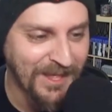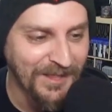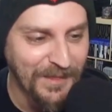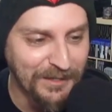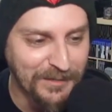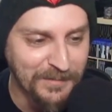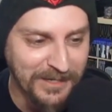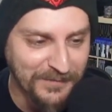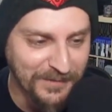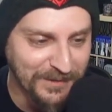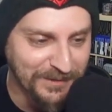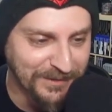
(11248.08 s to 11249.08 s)
They had to pay
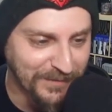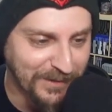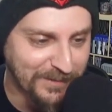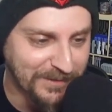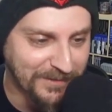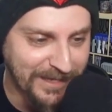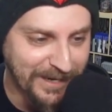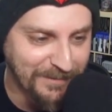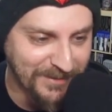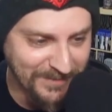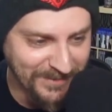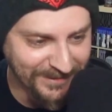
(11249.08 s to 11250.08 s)
for the development of the game
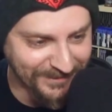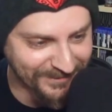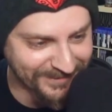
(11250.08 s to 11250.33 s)
somehow.